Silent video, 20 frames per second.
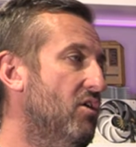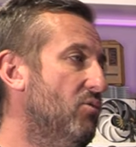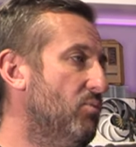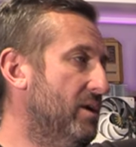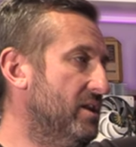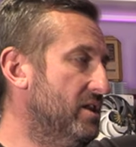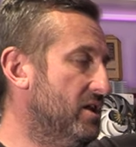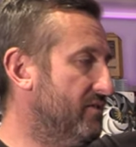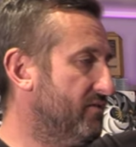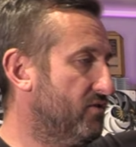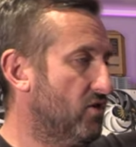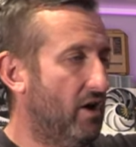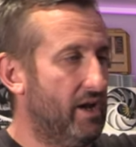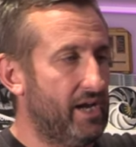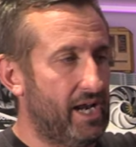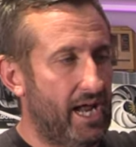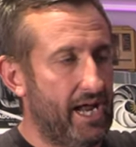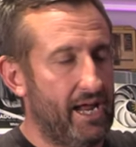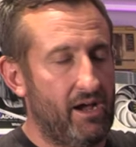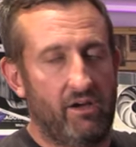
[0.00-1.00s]
whether you've got an
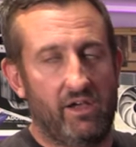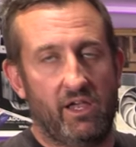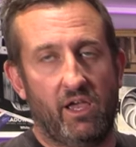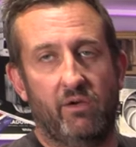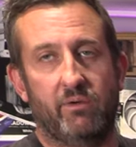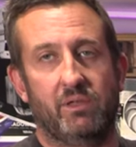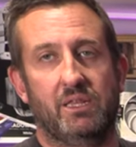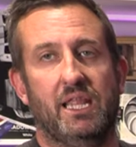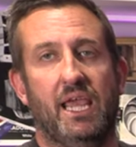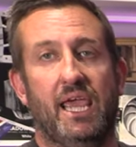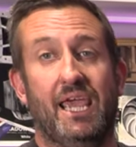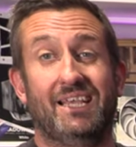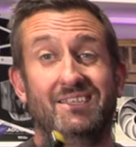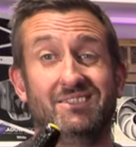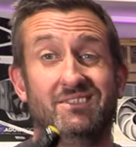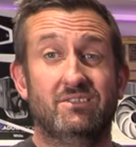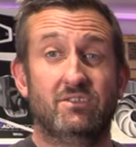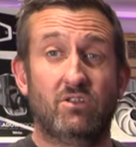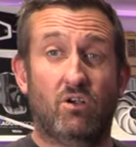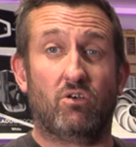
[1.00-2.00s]
AIO in there,
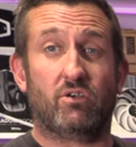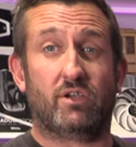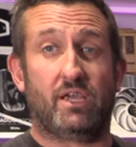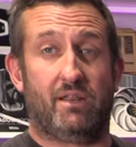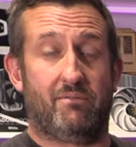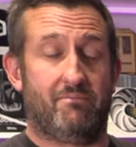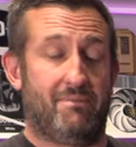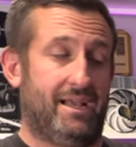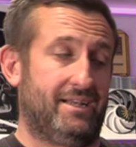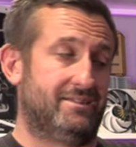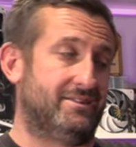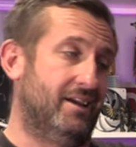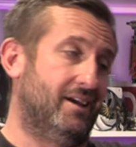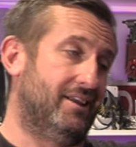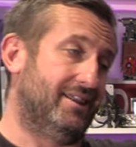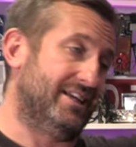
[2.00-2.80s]
it's not gonna matter.